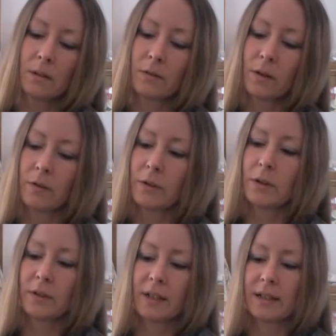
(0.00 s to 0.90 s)
got a few
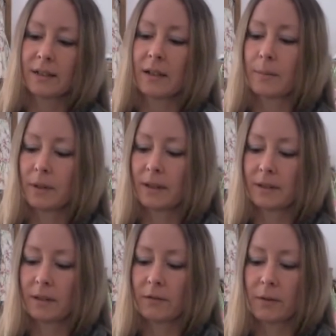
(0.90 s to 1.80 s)
loose ends there, but that's
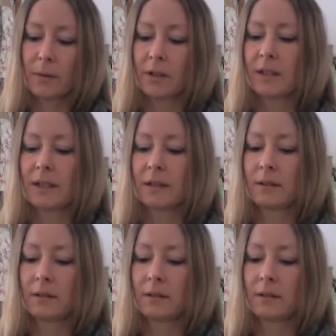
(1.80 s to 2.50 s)
not from cutting.